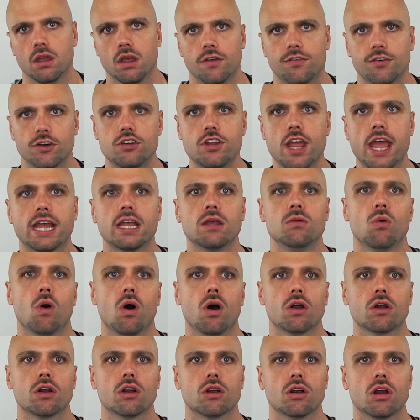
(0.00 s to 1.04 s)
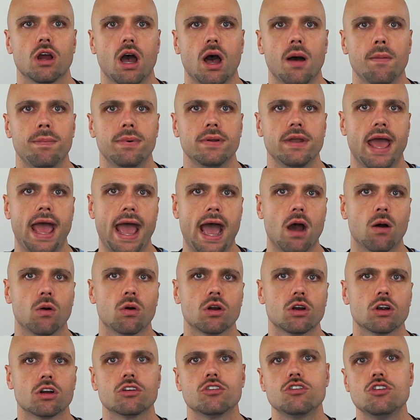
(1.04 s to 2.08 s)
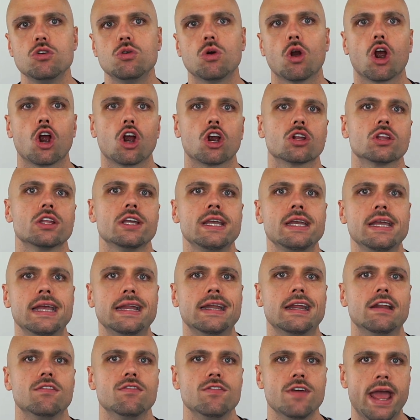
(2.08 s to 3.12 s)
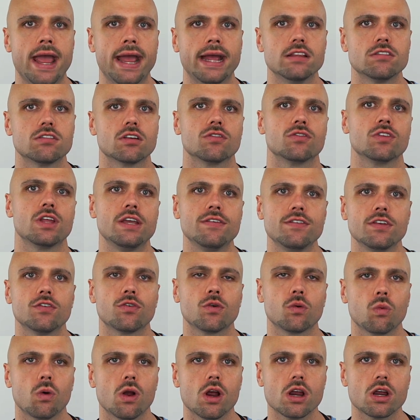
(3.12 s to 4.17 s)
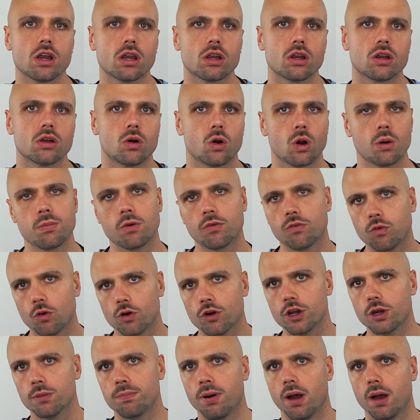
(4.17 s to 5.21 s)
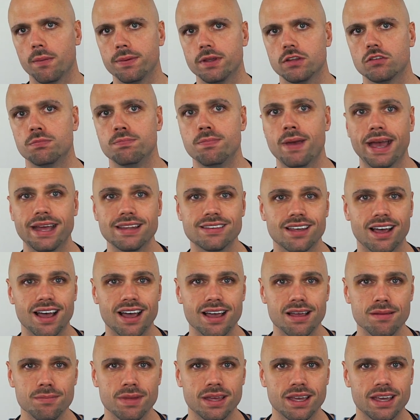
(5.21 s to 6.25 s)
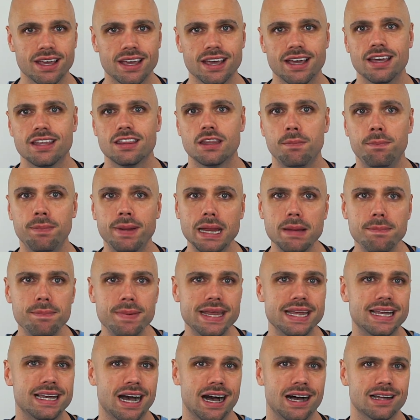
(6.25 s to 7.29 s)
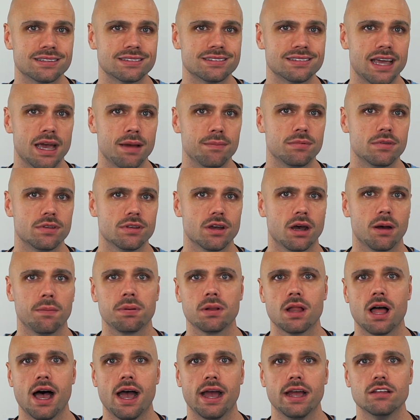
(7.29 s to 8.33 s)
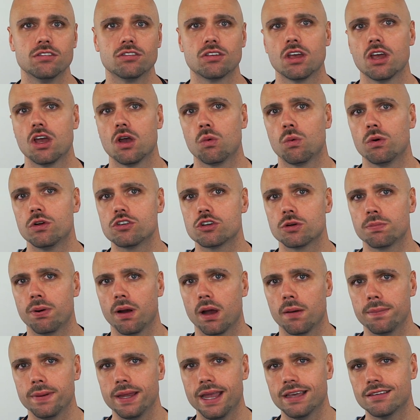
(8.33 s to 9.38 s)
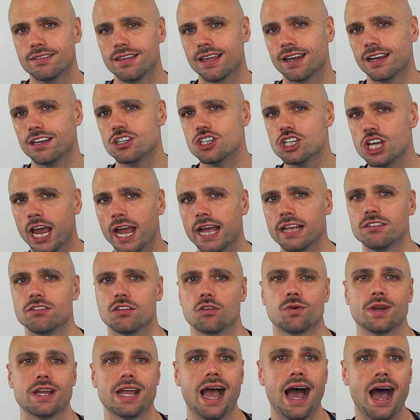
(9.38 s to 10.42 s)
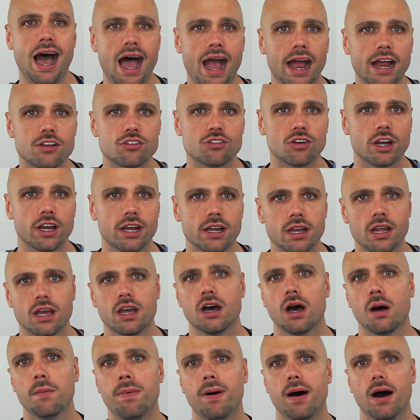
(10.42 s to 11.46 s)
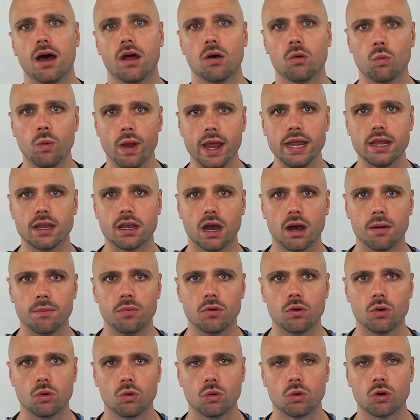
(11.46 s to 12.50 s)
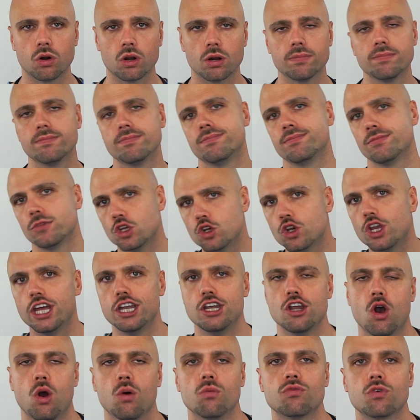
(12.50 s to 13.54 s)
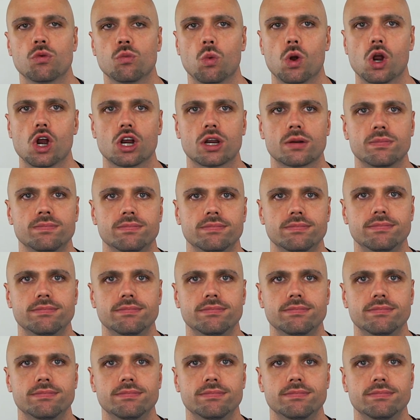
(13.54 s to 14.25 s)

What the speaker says: If you're taking water up an hour or two early in advance of leaving for work or before your puppy's bedtime, the PP concept applies once your puppy has had a chance to rehydrate upon wake up or you getting home from work.